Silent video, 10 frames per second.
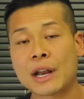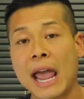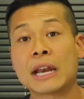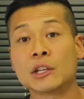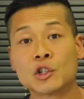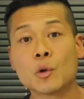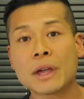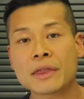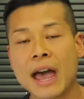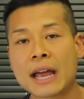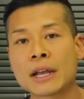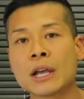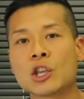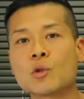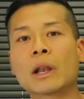And in doing that,
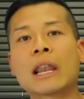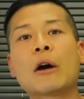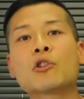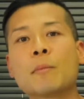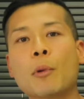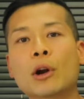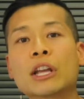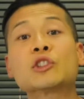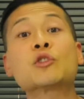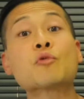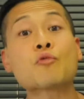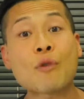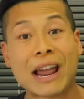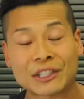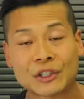you allow your body to
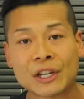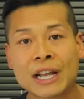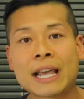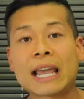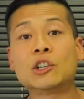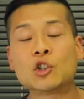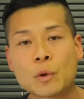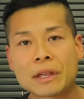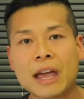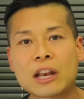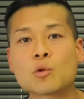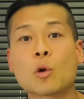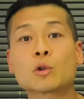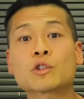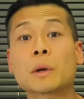rest. In doing that, you
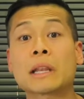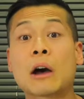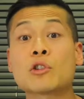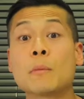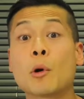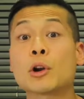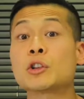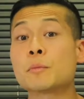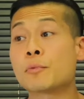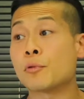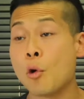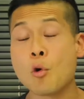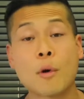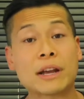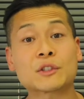also allow your body to
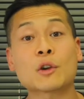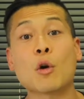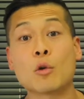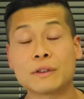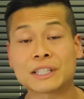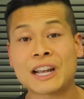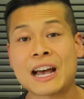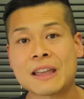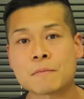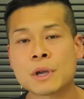progress over time.